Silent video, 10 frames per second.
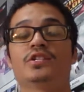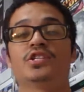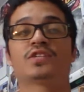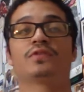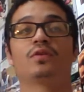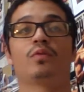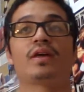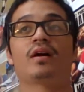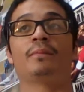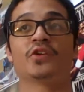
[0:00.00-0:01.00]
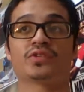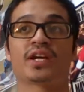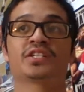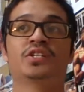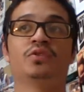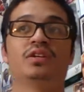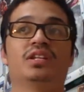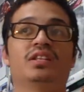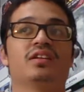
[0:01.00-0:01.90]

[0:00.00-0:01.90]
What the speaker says: just for the way that punch executed and